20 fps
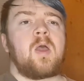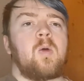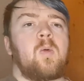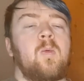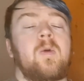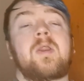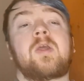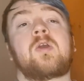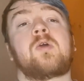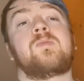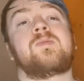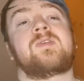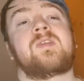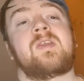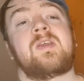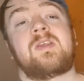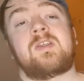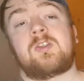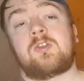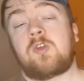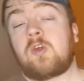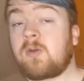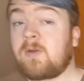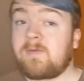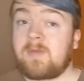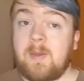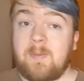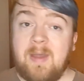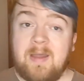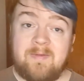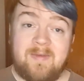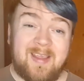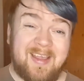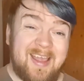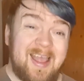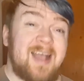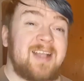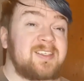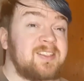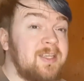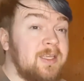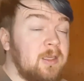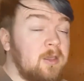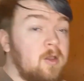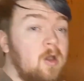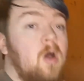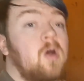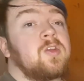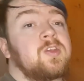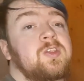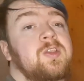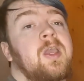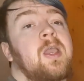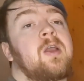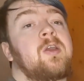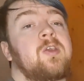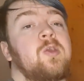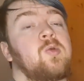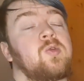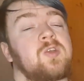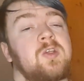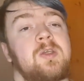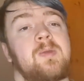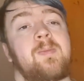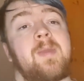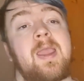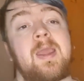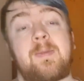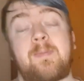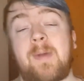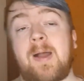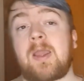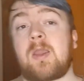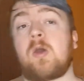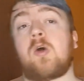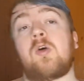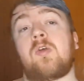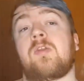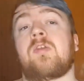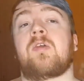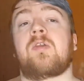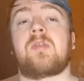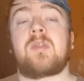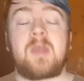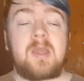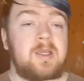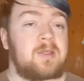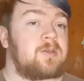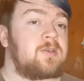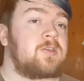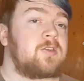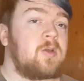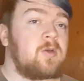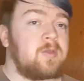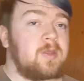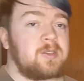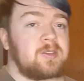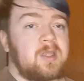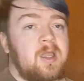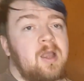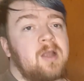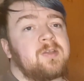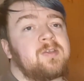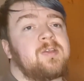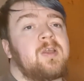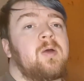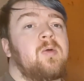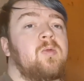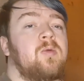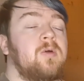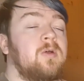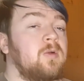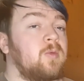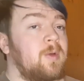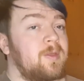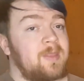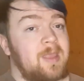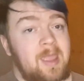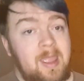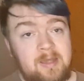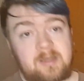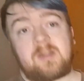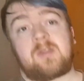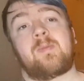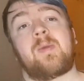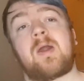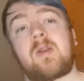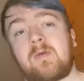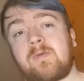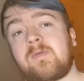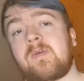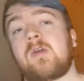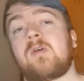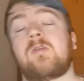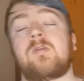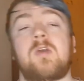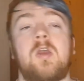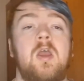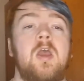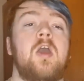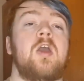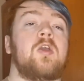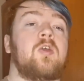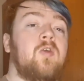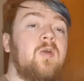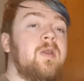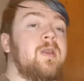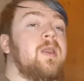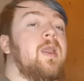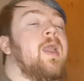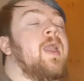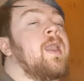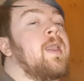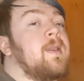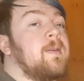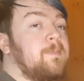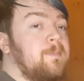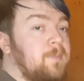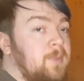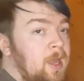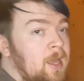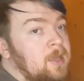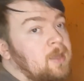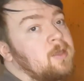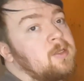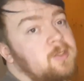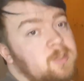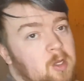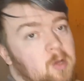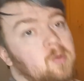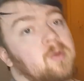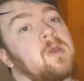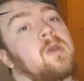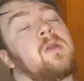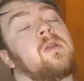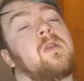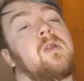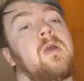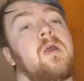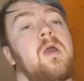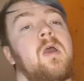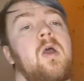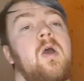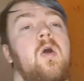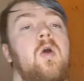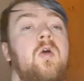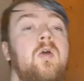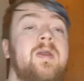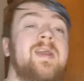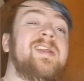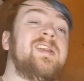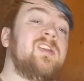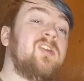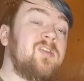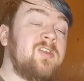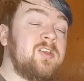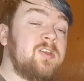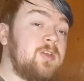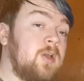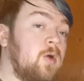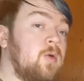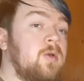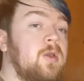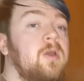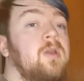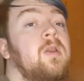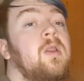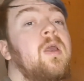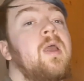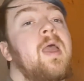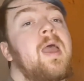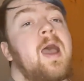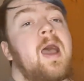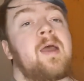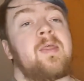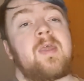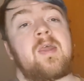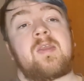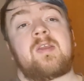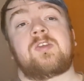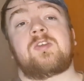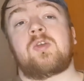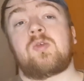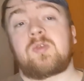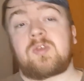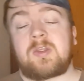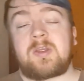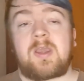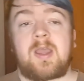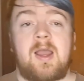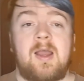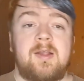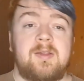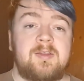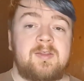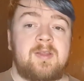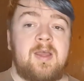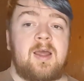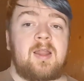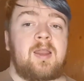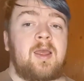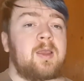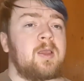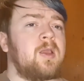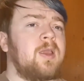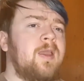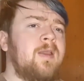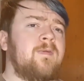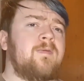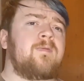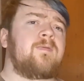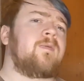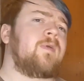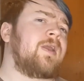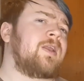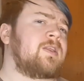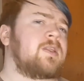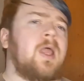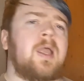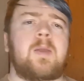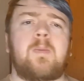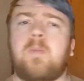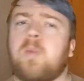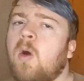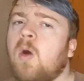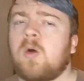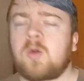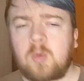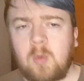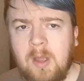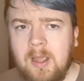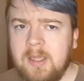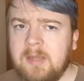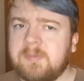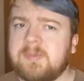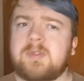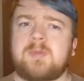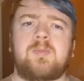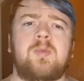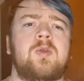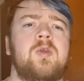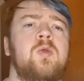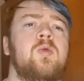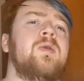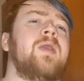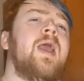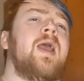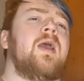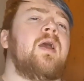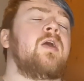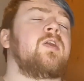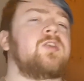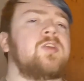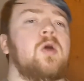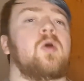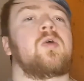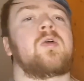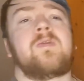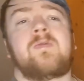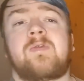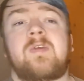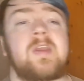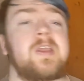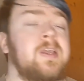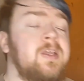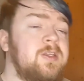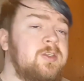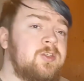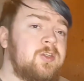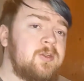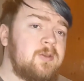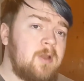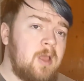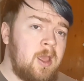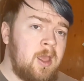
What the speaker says: When it comes to these, none of them have a casting cost. They are usually made by other things. So there's cards that will, when they enter the battlefield, create a blank token or another token. And then there's usually cards that, like, if it's like board wipes, but you get a token for each